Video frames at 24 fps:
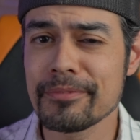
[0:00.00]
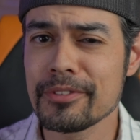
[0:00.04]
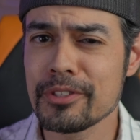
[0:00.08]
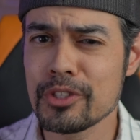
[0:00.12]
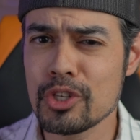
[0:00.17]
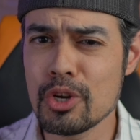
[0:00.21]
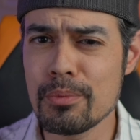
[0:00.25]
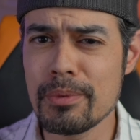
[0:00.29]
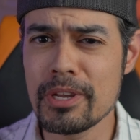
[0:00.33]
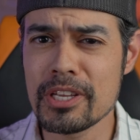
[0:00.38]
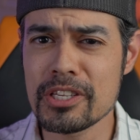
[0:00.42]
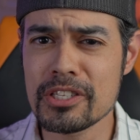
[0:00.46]

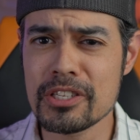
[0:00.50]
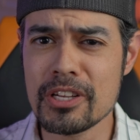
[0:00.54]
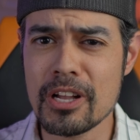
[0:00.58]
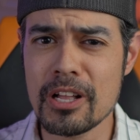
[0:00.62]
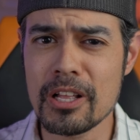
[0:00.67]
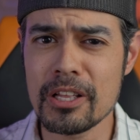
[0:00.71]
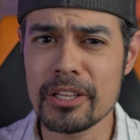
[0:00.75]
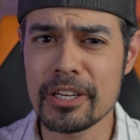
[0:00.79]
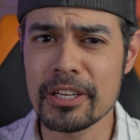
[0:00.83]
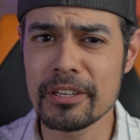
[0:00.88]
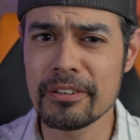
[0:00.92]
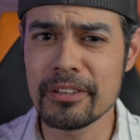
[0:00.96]
Do me a
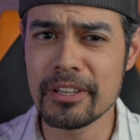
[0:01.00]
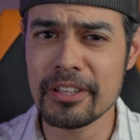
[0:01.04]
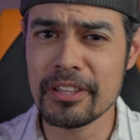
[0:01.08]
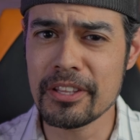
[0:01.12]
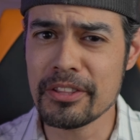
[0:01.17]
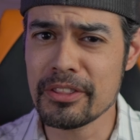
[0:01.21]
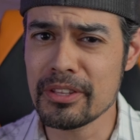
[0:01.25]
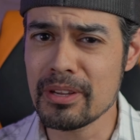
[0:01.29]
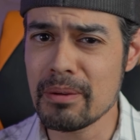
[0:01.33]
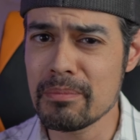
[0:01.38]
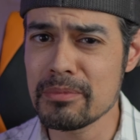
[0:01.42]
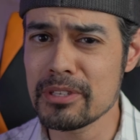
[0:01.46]
solid and hit the
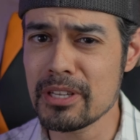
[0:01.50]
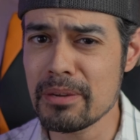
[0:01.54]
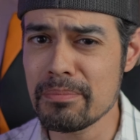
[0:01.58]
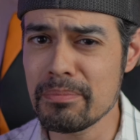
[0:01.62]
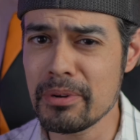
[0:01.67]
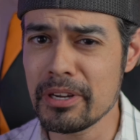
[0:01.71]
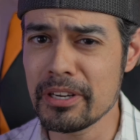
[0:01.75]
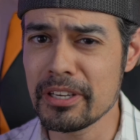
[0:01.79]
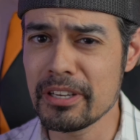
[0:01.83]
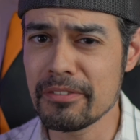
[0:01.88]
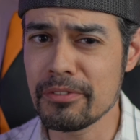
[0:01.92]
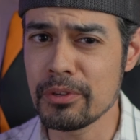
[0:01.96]
thumbs up
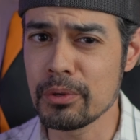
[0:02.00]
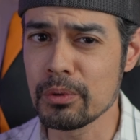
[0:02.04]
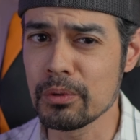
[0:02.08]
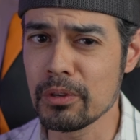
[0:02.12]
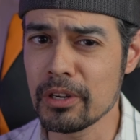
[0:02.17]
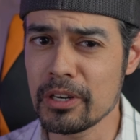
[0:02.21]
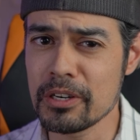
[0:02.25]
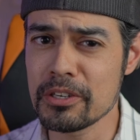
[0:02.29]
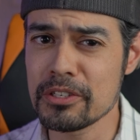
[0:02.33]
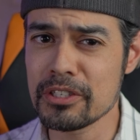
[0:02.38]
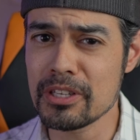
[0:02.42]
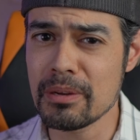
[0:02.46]
button if you
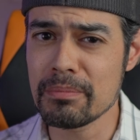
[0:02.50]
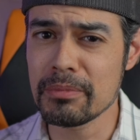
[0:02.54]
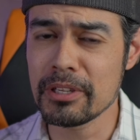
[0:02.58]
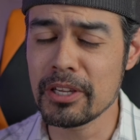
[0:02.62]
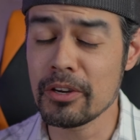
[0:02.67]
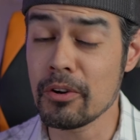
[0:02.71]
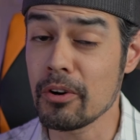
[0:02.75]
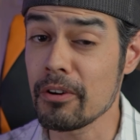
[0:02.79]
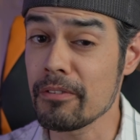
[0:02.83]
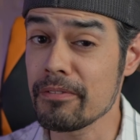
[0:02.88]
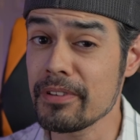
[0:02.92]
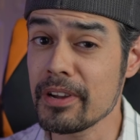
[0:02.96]
learned something
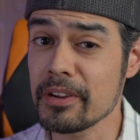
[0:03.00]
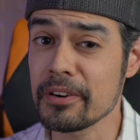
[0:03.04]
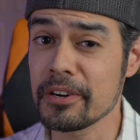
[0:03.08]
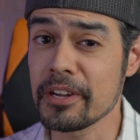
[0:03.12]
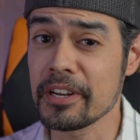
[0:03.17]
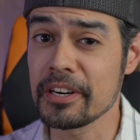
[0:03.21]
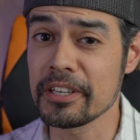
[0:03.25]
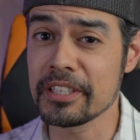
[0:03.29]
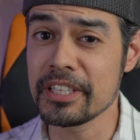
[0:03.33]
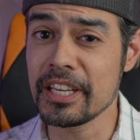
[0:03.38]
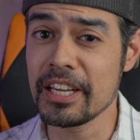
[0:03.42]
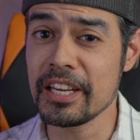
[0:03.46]
or found it
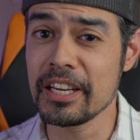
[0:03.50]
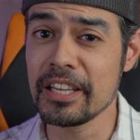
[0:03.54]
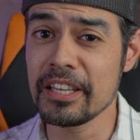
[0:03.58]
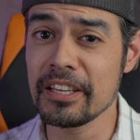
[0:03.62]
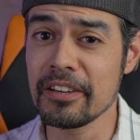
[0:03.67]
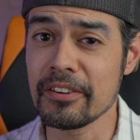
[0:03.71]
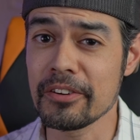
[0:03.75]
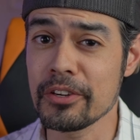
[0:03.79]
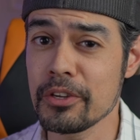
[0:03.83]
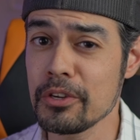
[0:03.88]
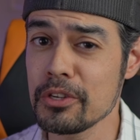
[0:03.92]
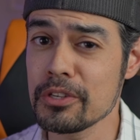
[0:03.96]
entertaining
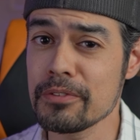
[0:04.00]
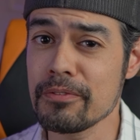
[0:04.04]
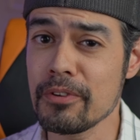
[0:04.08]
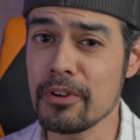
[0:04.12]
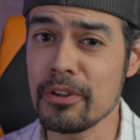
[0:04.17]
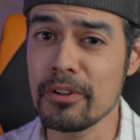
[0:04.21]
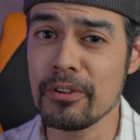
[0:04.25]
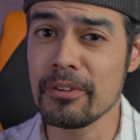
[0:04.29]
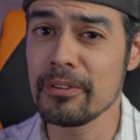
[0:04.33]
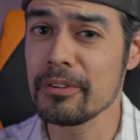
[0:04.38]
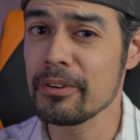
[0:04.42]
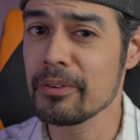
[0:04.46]
or
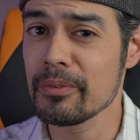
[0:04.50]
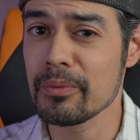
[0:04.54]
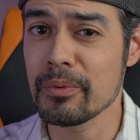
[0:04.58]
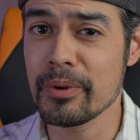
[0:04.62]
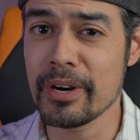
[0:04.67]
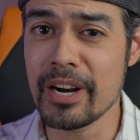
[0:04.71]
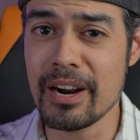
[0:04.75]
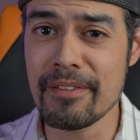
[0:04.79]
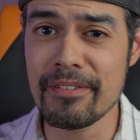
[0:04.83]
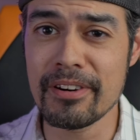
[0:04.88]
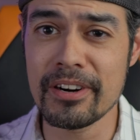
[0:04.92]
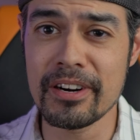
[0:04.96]
useful,
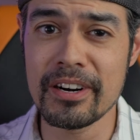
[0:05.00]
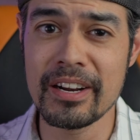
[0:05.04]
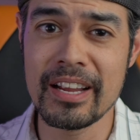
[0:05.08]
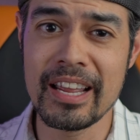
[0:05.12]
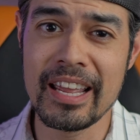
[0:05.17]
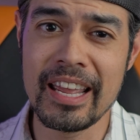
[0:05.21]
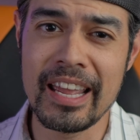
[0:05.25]
whatever.